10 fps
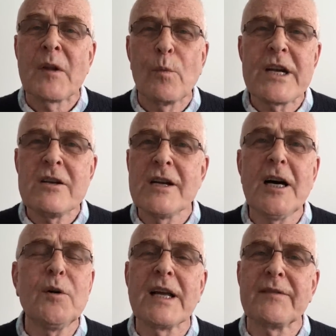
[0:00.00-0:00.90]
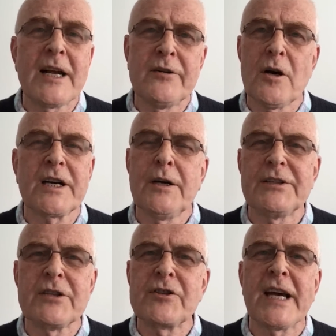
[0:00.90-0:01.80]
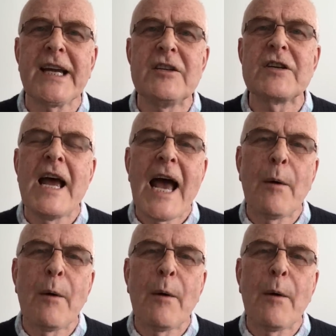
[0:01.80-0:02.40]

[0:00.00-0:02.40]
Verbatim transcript: we know that they're not going to change,